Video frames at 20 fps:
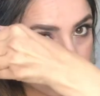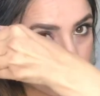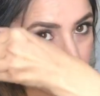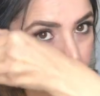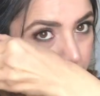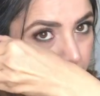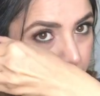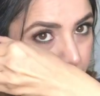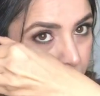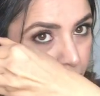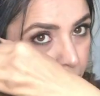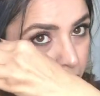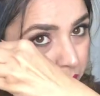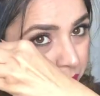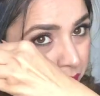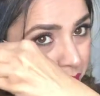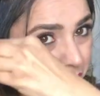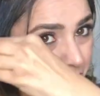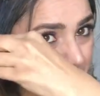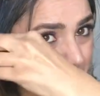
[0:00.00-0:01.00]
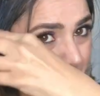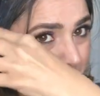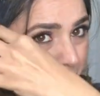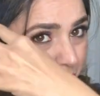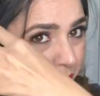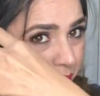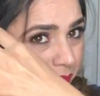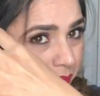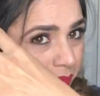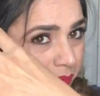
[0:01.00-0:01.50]
I'm doing here
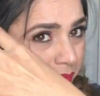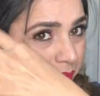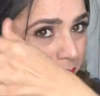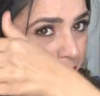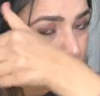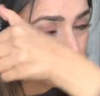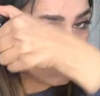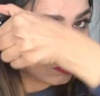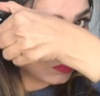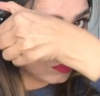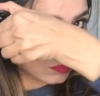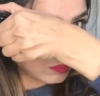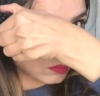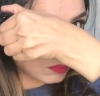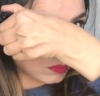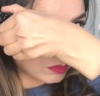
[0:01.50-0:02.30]
outward curls.